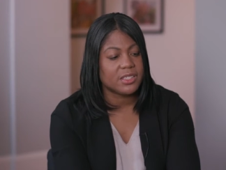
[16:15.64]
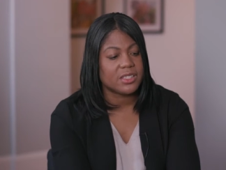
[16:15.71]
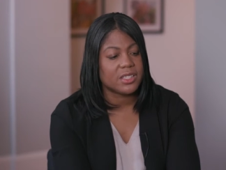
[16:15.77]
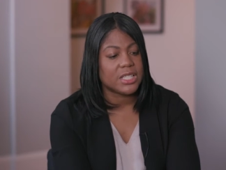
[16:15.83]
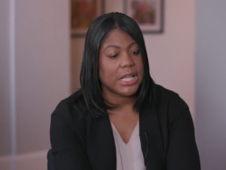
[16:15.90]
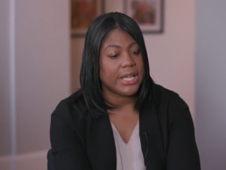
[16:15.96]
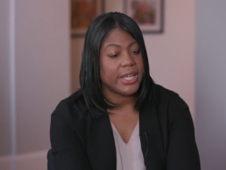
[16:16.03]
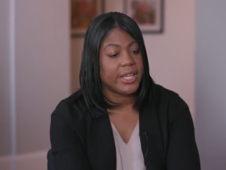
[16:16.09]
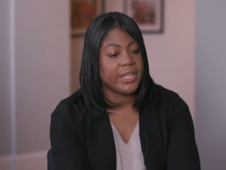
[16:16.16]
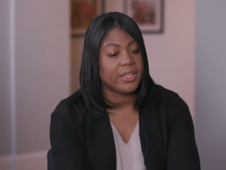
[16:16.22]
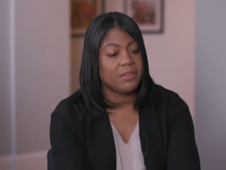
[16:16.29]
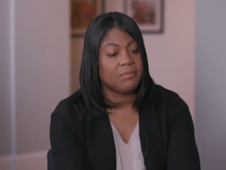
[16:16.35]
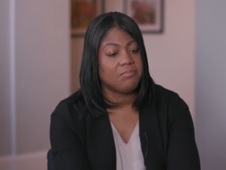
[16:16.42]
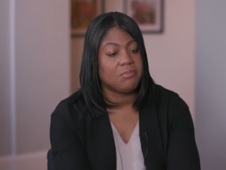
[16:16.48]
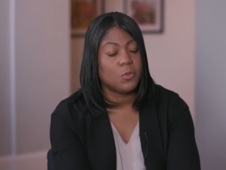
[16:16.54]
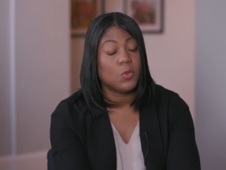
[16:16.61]
looks like
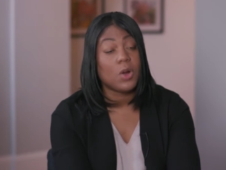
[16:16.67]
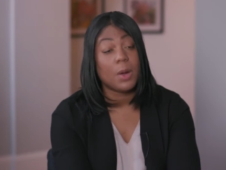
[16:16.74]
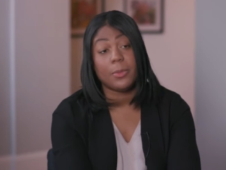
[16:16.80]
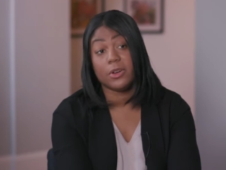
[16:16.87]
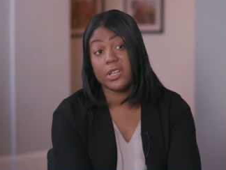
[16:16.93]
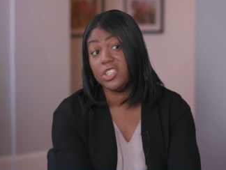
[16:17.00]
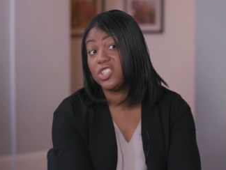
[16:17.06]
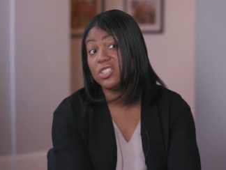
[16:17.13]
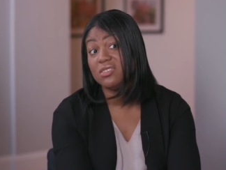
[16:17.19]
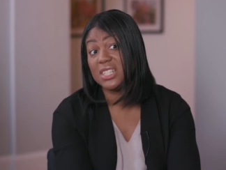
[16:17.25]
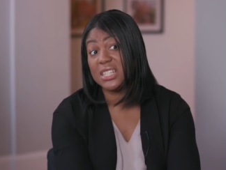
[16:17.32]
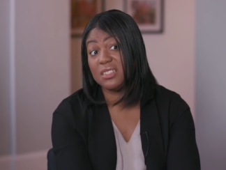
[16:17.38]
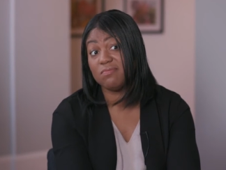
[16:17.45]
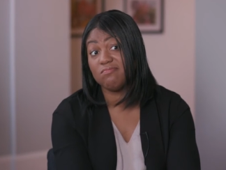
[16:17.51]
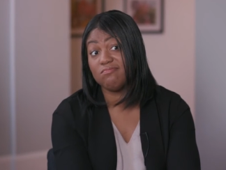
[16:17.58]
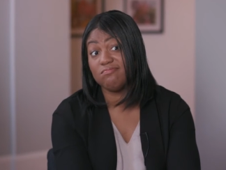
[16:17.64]

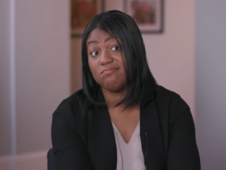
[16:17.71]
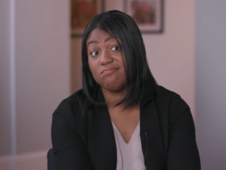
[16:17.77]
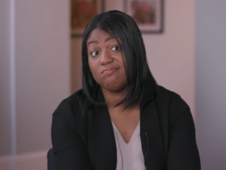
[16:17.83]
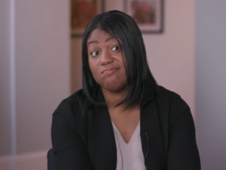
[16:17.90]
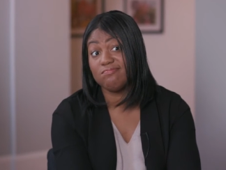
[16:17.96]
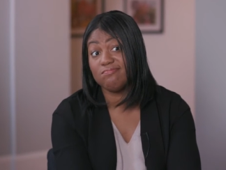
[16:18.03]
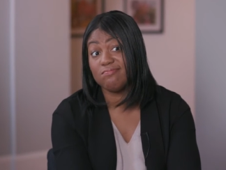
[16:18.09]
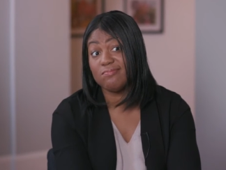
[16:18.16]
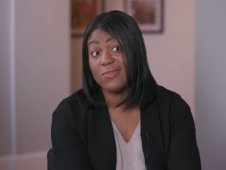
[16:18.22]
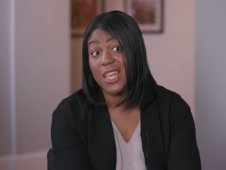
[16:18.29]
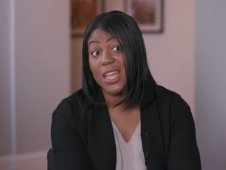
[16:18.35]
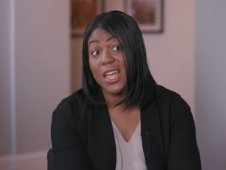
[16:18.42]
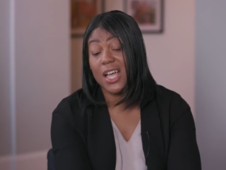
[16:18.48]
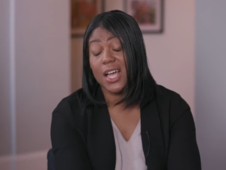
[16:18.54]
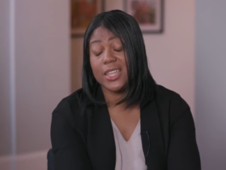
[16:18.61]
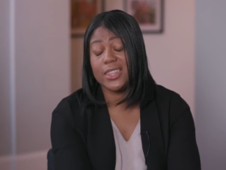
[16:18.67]
reparations.
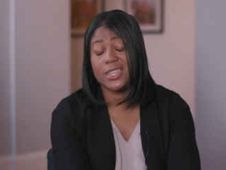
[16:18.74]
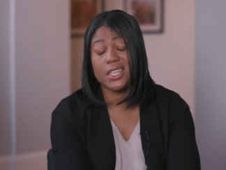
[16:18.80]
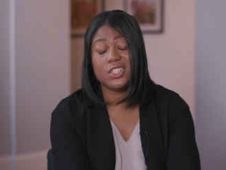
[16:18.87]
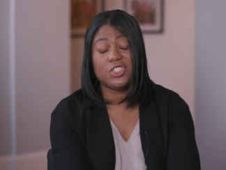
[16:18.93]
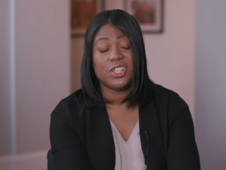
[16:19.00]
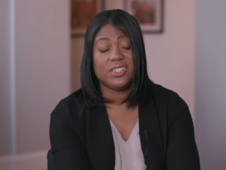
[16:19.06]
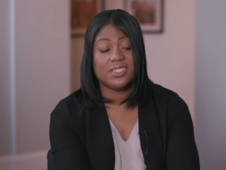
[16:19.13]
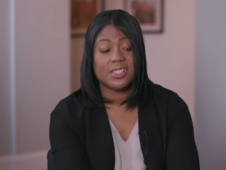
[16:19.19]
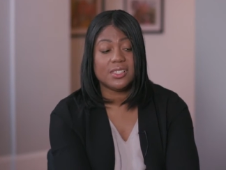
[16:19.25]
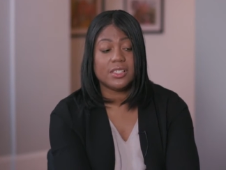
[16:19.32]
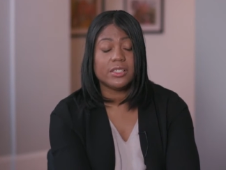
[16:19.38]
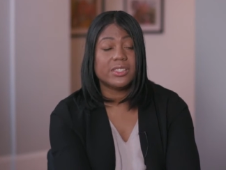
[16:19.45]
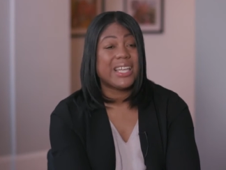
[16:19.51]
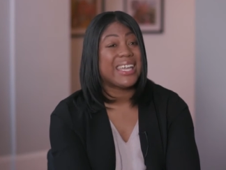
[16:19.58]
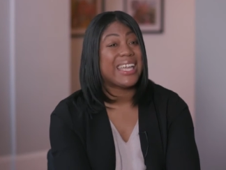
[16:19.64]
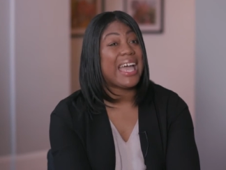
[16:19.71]
I think justice
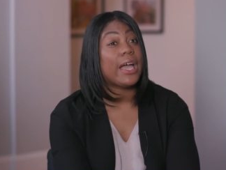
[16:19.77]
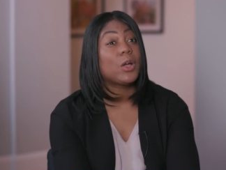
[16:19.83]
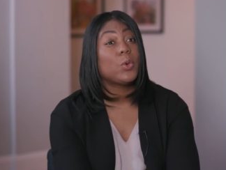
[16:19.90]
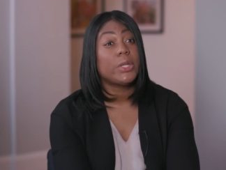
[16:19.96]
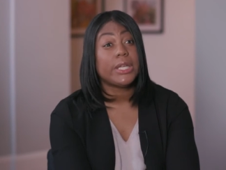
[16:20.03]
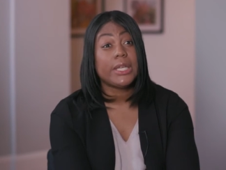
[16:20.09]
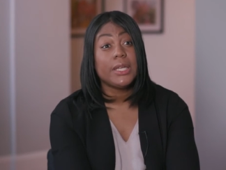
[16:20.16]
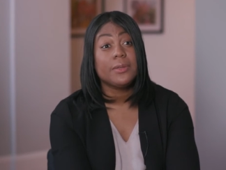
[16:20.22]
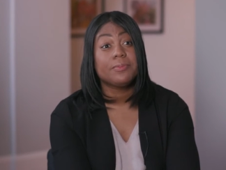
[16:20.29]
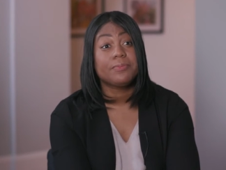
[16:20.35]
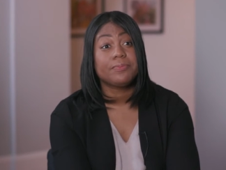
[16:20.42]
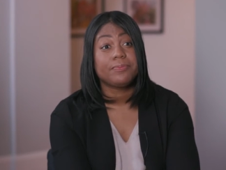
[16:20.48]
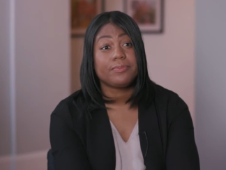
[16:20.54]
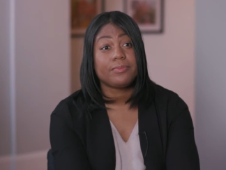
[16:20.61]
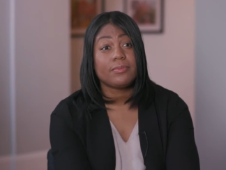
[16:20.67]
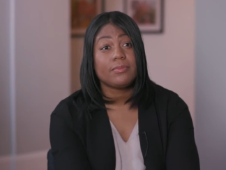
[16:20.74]
looks like equity.
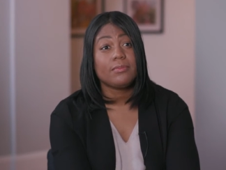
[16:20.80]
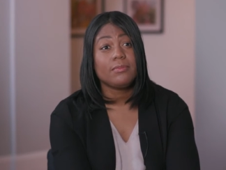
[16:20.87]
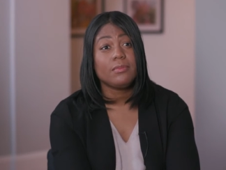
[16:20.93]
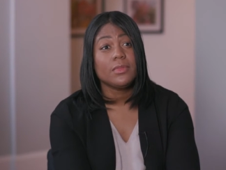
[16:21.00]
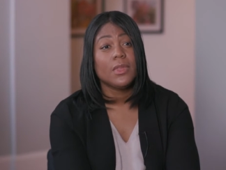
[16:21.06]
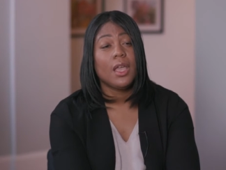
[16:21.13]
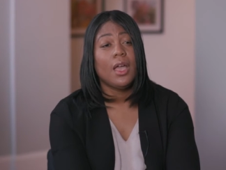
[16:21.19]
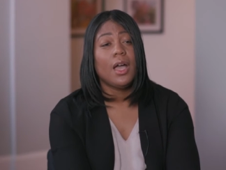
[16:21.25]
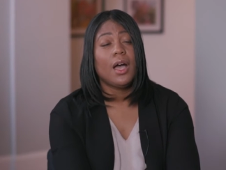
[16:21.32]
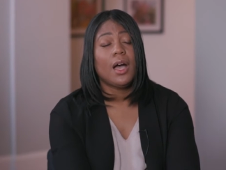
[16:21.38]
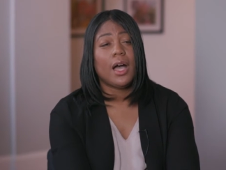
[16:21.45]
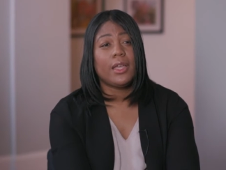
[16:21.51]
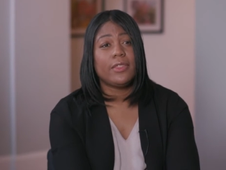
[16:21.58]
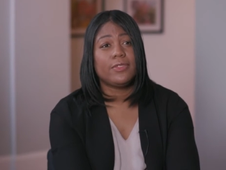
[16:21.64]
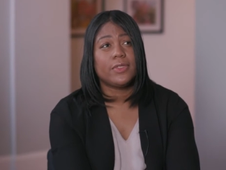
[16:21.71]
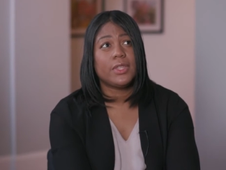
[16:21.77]

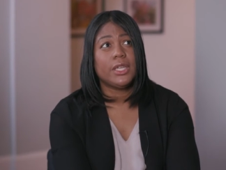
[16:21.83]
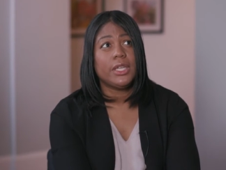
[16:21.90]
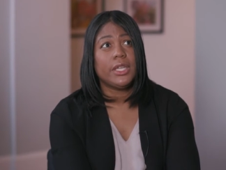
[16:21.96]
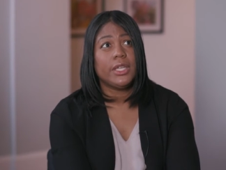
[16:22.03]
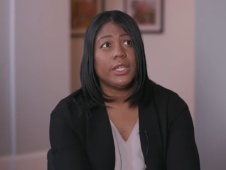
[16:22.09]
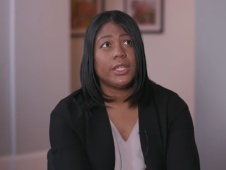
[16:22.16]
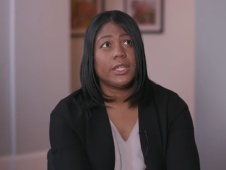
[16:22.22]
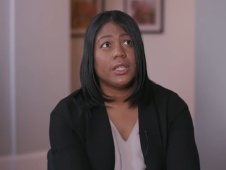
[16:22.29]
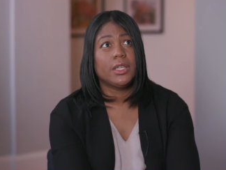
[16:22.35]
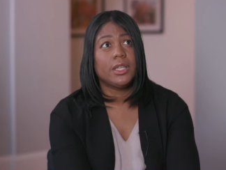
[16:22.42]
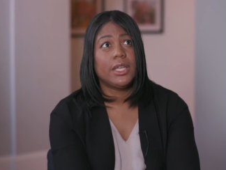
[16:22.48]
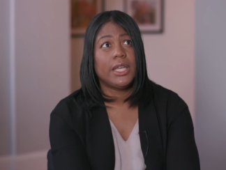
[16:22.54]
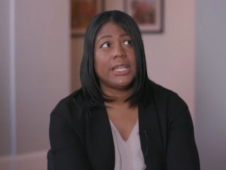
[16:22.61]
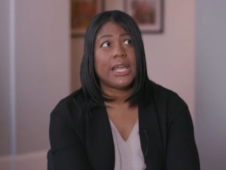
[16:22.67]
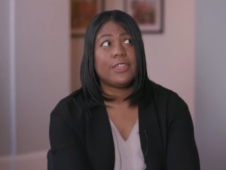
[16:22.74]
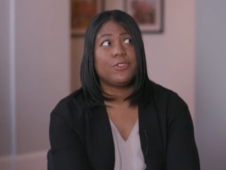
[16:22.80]
I think,
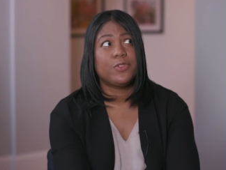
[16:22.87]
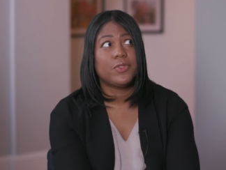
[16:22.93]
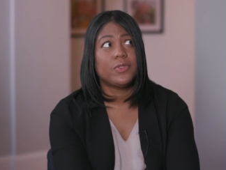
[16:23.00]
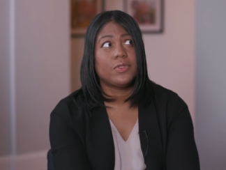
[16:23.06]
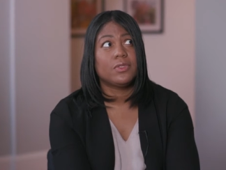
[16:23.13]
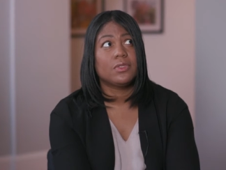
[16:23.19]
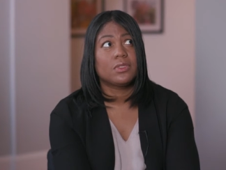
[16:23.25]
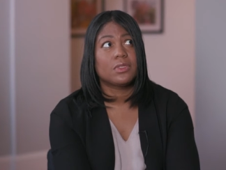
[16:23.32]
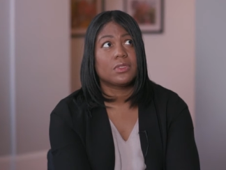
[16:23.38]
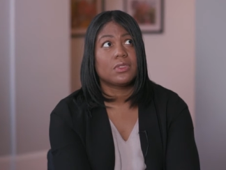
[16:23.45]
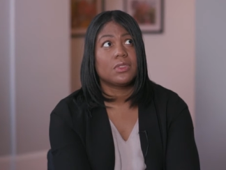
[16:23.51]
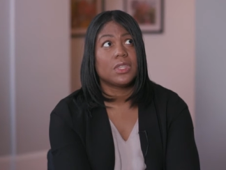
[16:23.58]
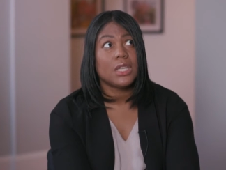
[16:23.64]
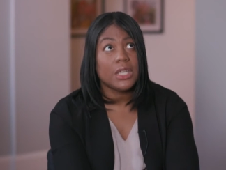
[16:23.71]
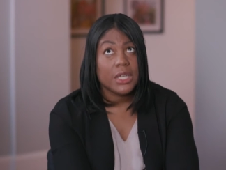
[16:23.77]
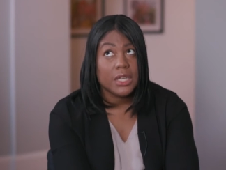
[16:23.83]
and I
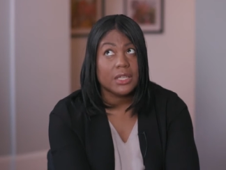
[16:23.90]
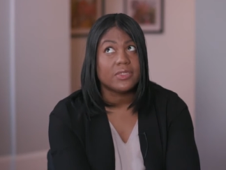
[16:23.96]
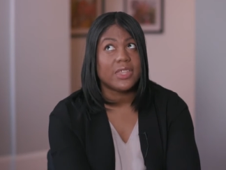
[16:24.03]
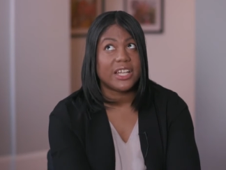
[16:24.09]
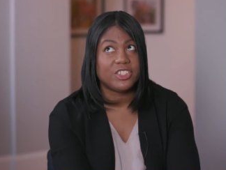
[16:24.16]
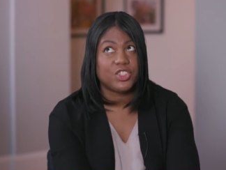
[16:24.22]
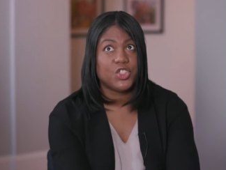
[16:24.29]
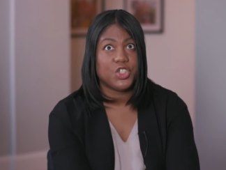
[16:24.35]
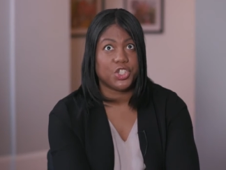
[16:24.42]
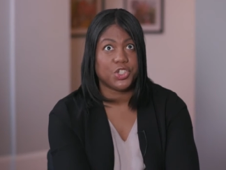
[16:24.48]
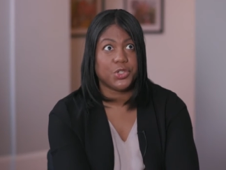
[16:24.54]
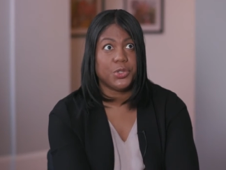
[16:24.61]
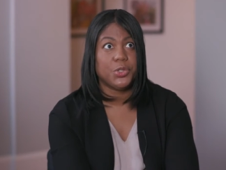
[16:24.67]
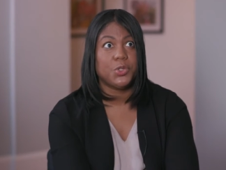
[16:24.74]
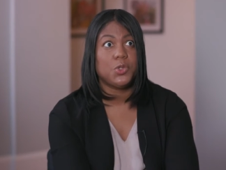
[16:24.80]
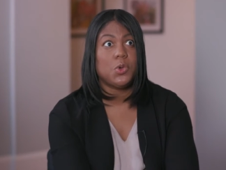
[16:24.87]
think that's
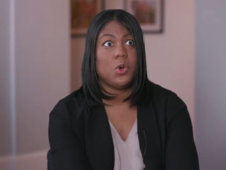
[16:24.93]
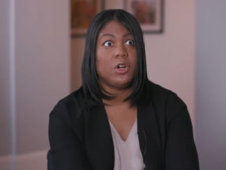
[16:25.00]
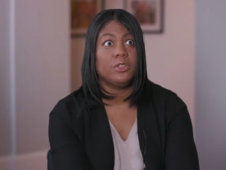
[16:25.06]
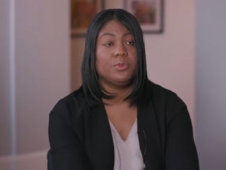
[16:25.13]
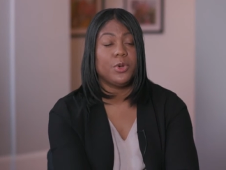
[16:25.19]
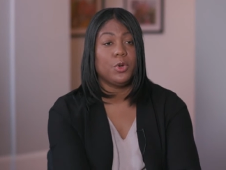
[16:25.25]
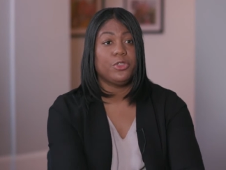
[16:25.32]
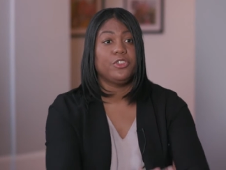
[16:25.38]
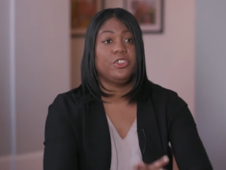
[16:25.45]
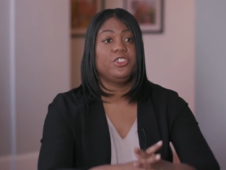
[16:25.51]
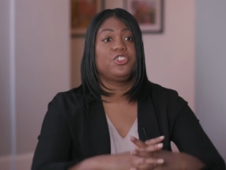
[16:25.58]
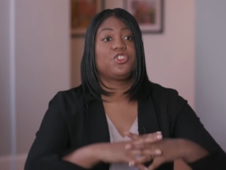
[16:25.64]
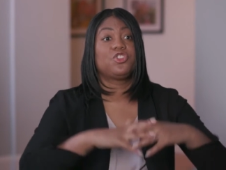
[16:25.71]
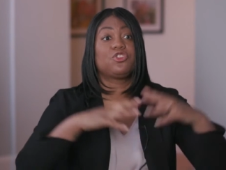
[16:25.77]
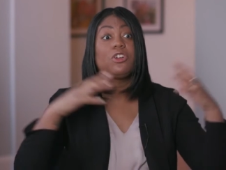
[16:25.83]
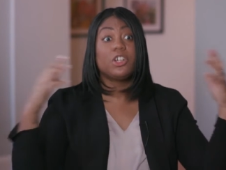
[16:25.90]
true on both a
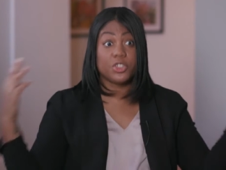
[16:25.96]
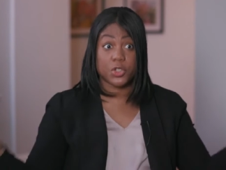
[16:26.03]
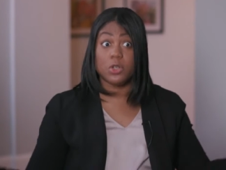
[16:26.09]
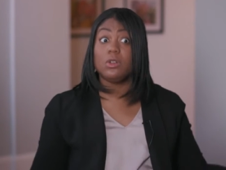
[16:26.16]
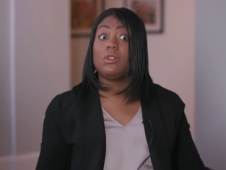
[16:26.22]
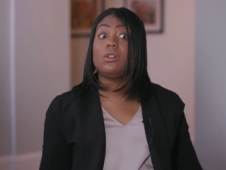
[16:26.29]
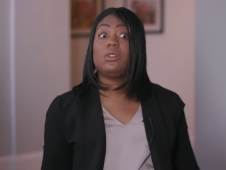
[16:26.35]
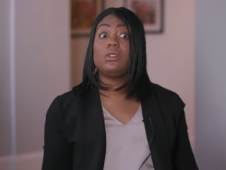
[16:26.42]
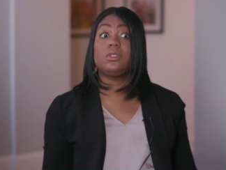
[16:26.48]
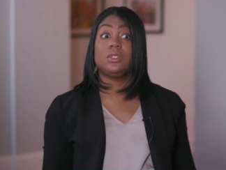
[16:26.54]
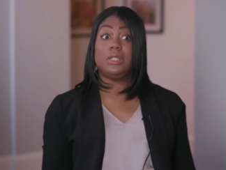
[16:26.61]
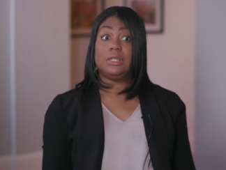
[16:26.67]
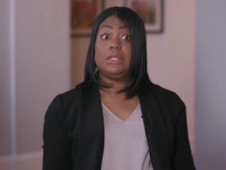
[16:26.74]
structural